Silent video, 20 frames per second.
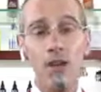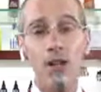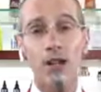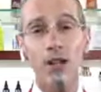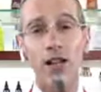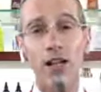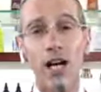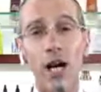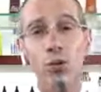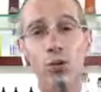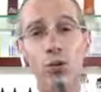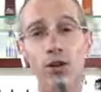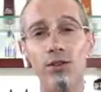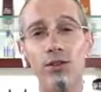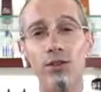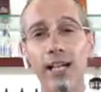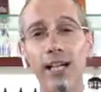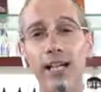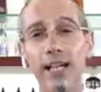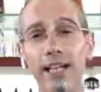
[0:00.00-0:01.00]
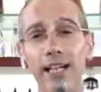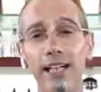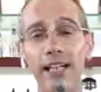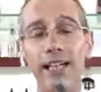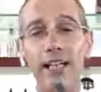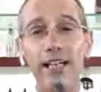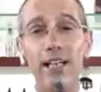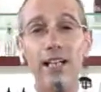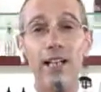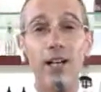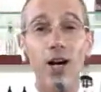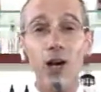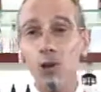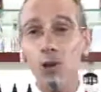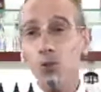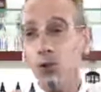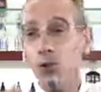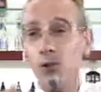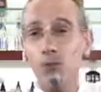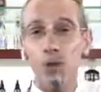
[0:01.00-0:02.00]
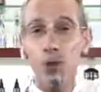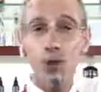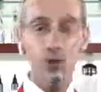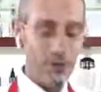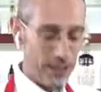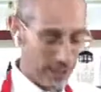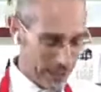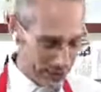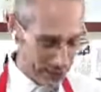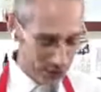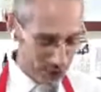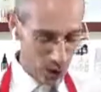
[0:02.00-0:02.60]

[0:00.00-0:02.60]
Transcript: I will say Hollywood movies,